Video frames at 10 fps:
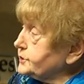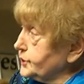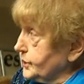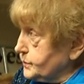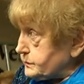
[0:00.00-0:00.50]

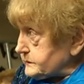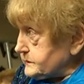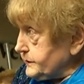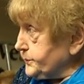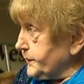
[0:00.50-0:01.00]

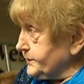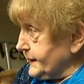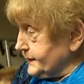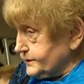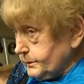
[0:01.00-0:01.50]
noon, if we
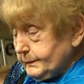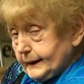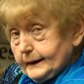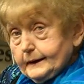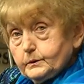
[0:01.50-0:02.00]
were in the
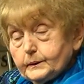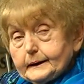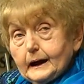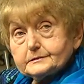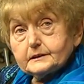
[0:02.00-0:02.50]
barrack, we
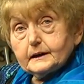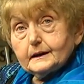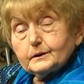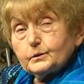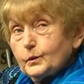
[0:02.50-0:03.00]
got
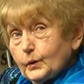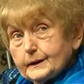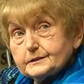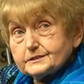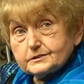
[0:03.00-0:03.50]
a
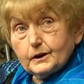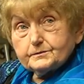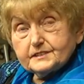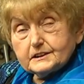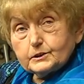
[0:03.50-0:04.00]
gooey
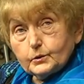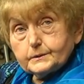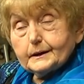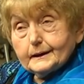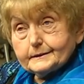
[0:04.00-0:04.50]
stuff that
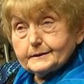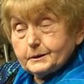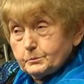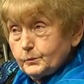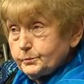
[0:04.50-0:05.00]
looked like
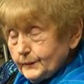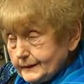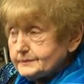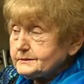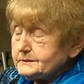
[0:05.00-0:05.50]
cream of
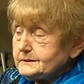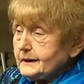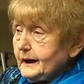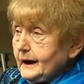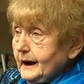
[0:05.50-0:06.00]
wheat.
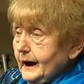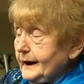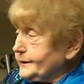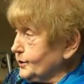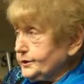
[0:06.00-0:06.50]

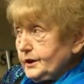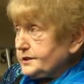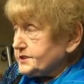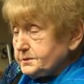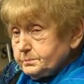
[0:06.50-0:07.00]
I could
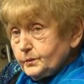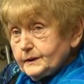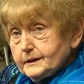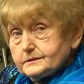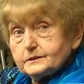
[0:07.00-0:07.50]
not spoon
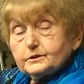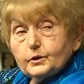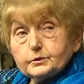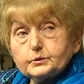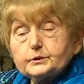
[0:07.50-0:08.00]
it,
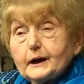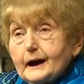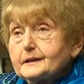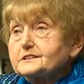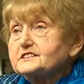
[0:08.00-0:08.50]
nor could
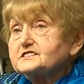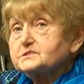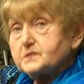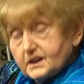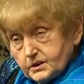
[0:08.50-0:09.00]
I
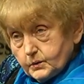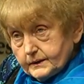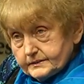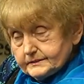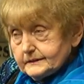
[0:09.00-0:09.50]
swallow
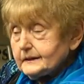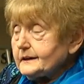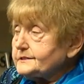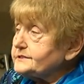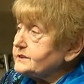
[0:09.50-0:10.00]
it.
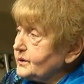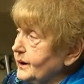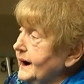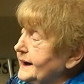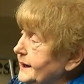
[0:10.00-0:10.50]

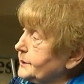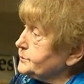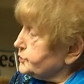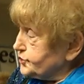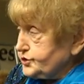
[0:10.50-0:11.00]
So I
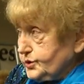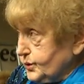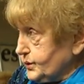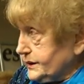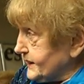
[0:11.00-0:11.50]
am
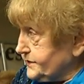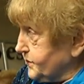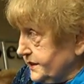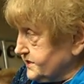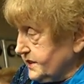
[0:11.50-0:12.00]
sure it
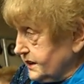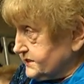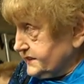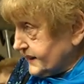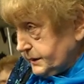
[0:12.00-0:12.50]
was
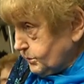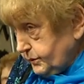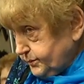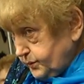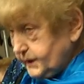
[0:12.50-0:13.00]
not cream
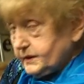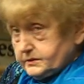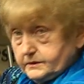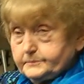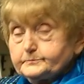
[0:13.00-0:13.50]
of wheat.